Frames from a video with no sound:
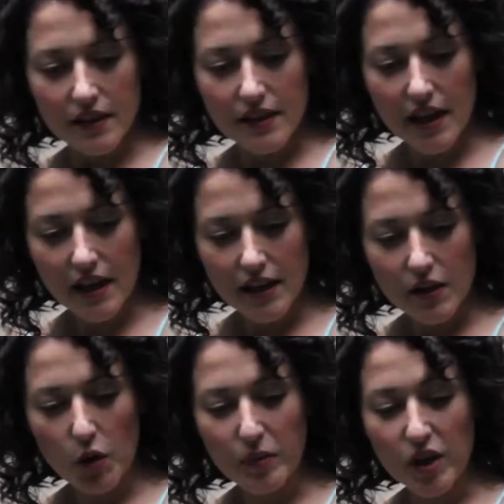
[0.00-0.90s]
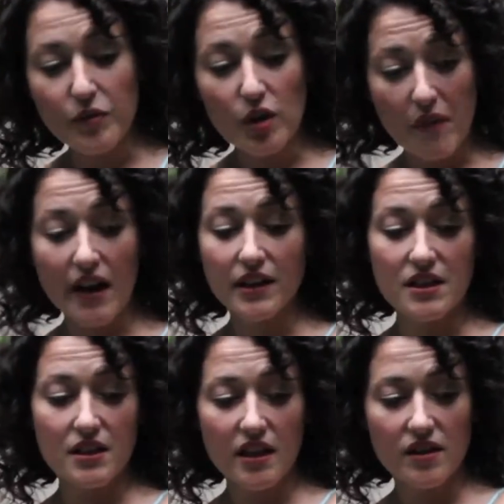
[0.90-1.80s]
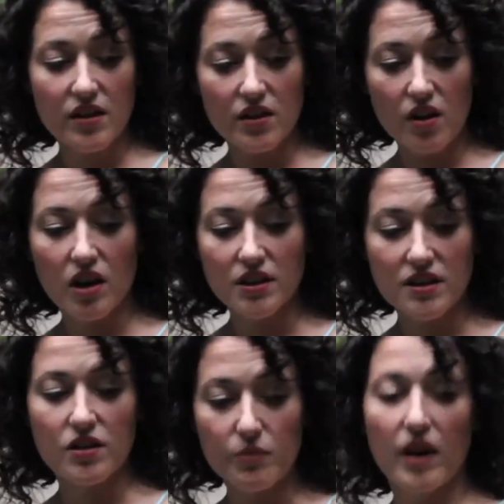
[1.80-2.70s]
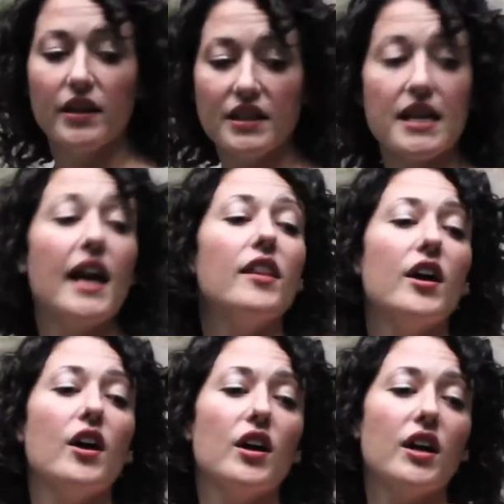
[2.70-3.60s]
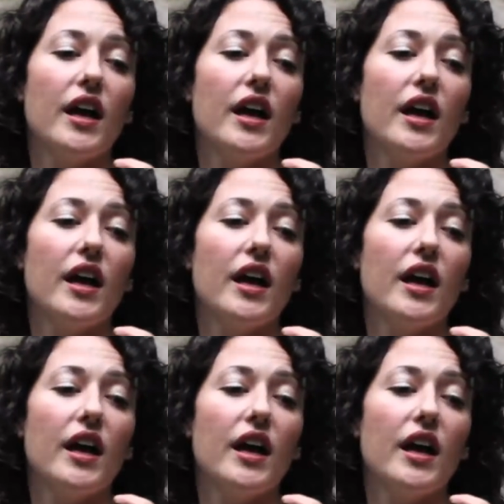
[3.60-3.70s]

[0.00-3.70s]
They opened up their minds and their hearts and their bodies and their